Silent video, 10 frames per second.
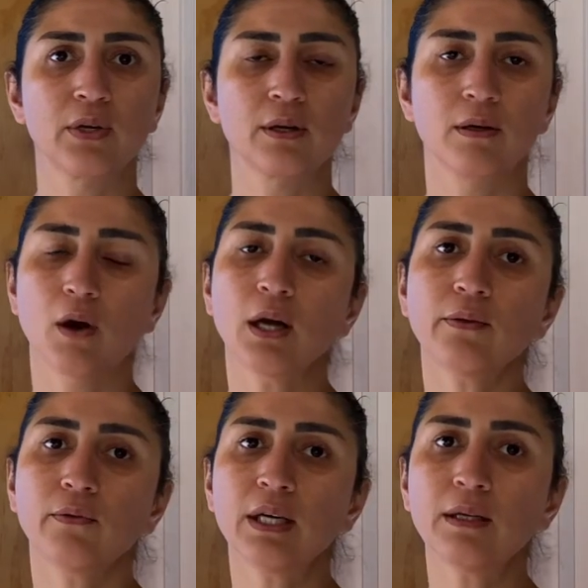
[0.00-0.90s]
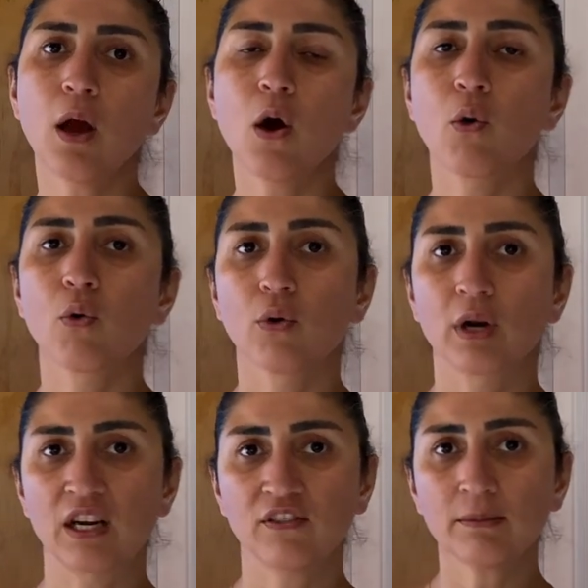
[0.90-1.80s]
be lightweight or
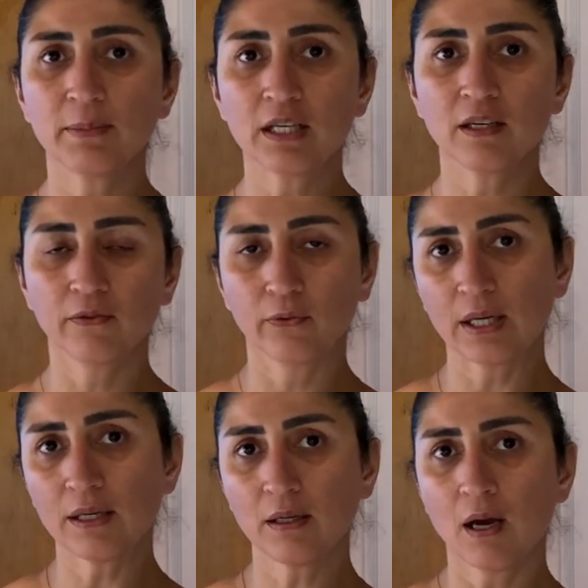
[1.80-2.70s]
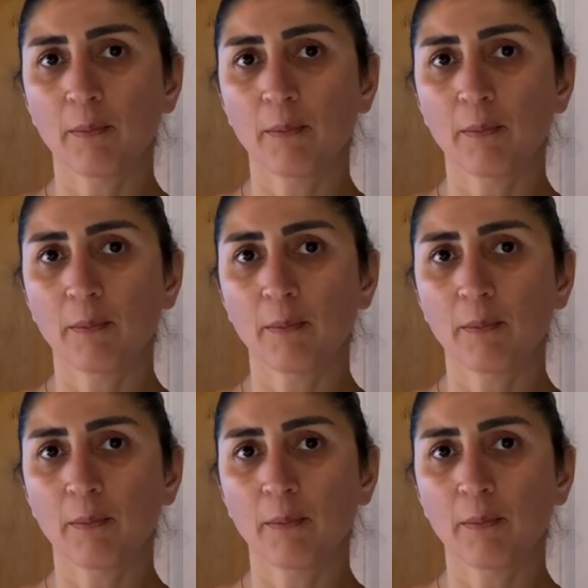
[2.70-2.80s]
heavyweight,